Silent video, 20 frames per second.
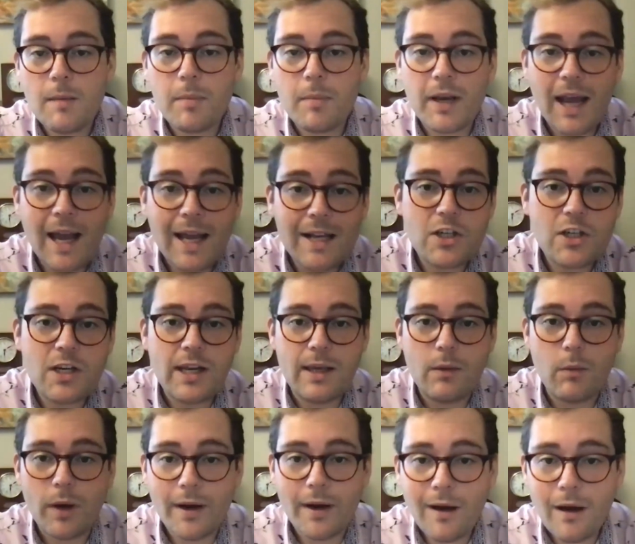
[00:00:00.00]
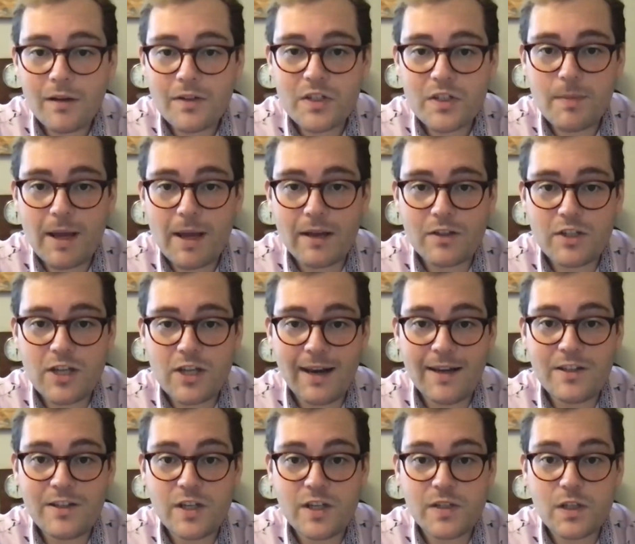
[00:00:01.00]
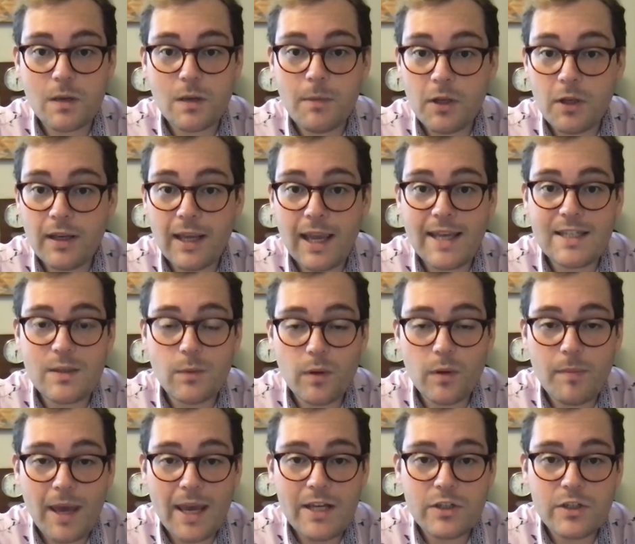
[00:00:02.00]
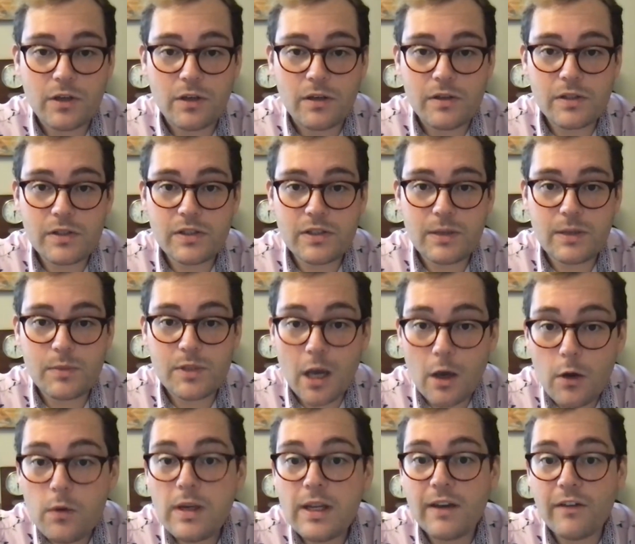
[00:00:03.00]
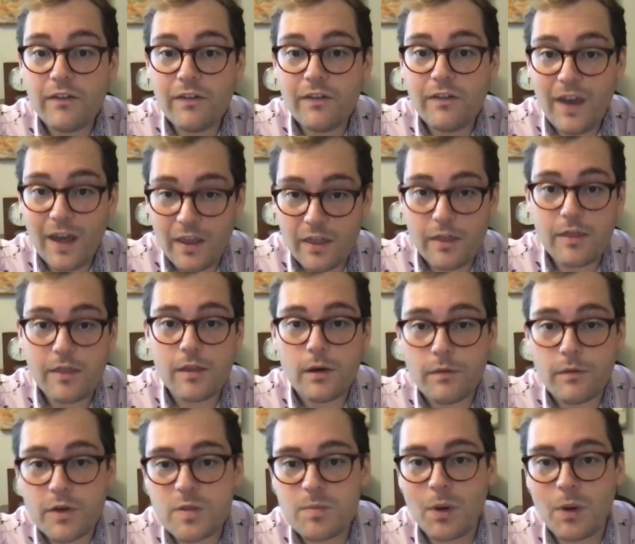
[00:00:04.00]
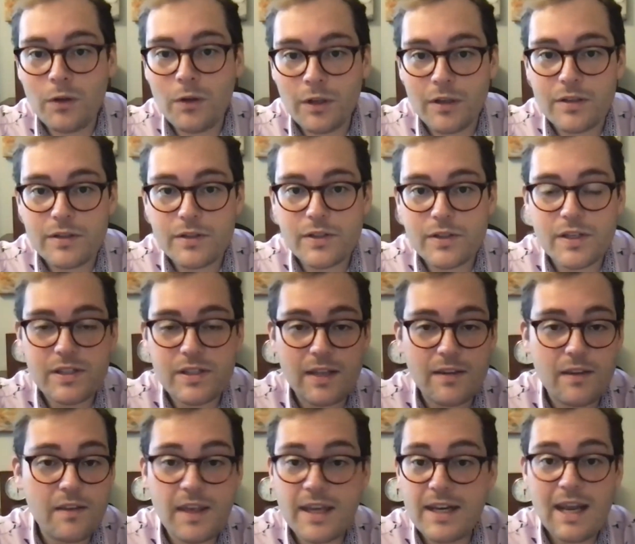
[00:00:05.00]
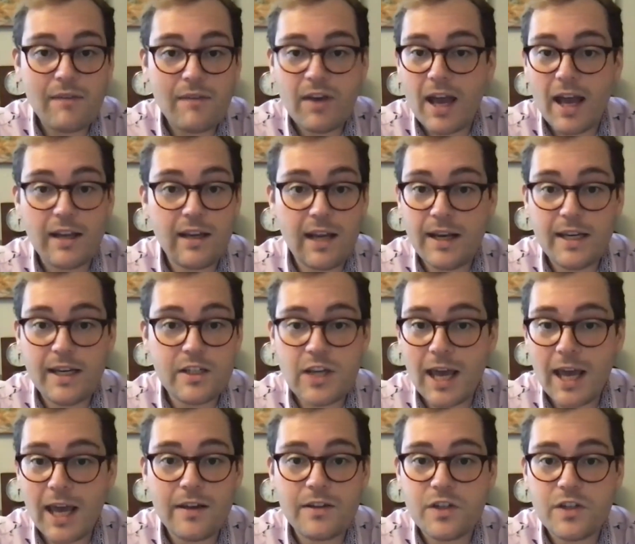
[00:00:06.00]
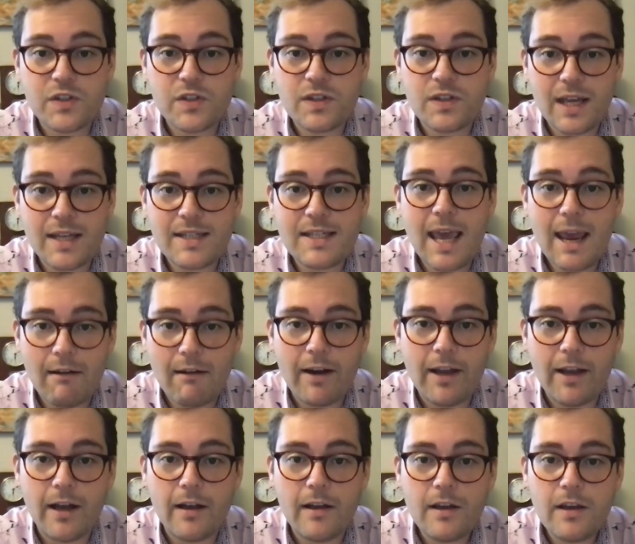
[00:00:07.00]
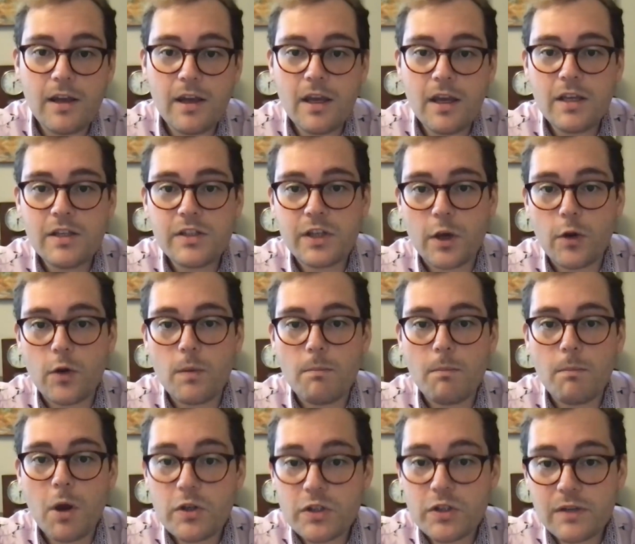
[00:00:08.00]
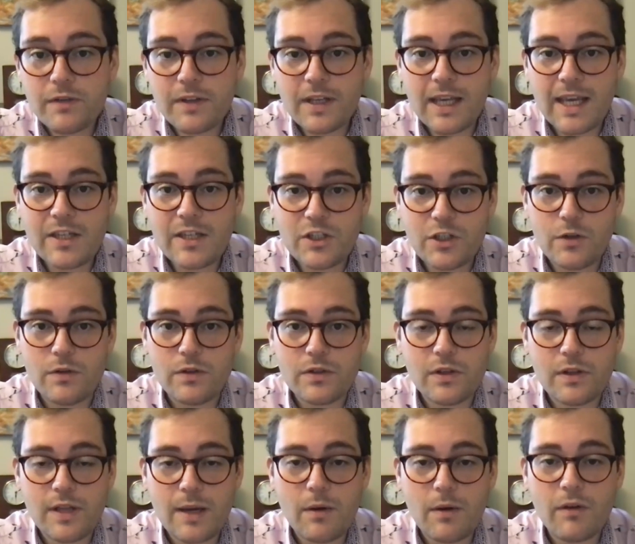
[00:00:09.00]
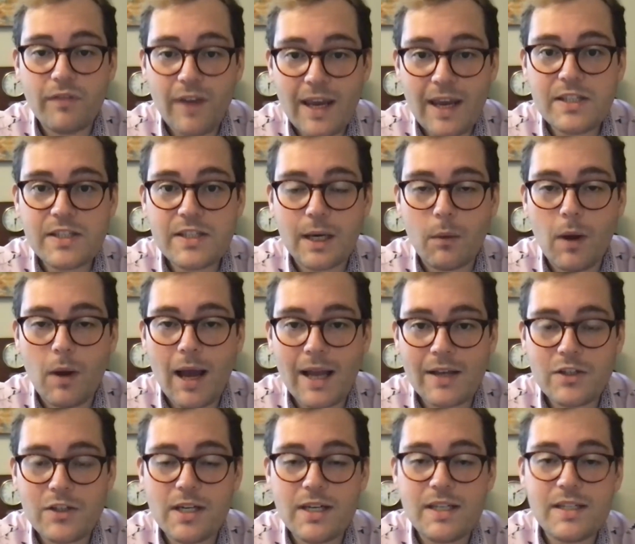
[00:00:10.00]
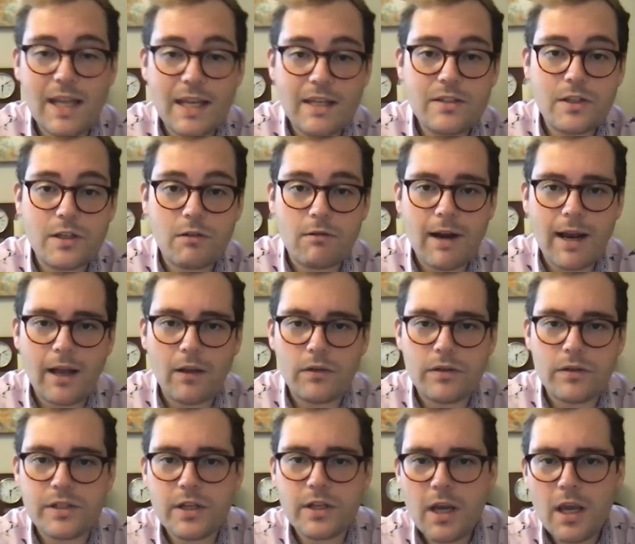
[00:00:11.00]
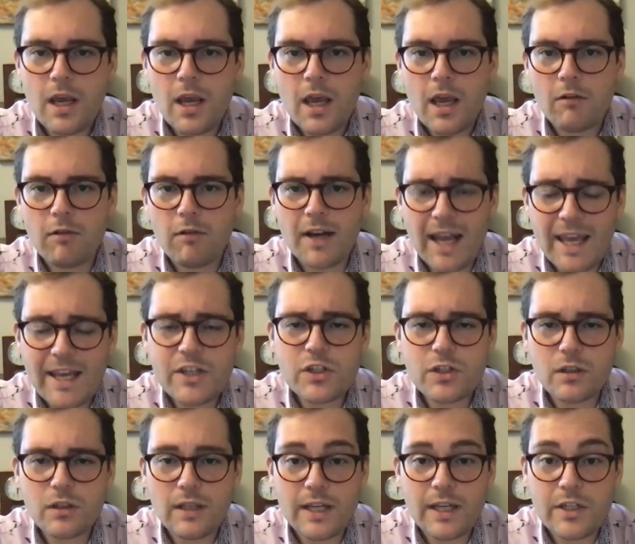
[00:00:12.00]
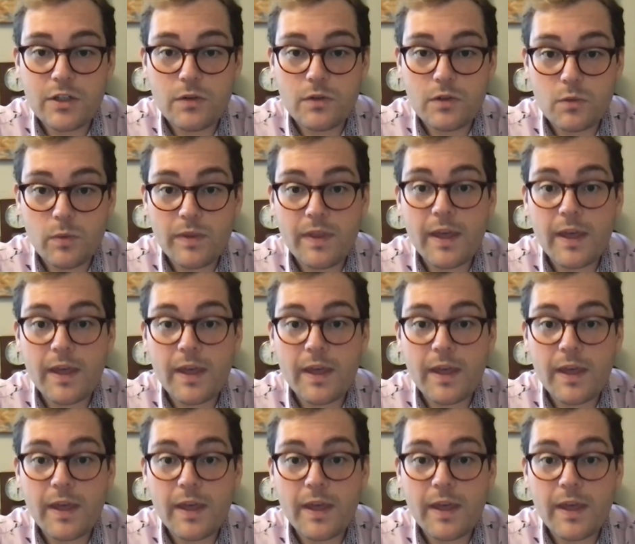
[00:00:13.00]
But actually, when asked about challenges communicating with patients, it was only 1/5 of respondents that said that they'd ever had any challenges in that area. So most of the issues that they were facing were actually centered around relational issues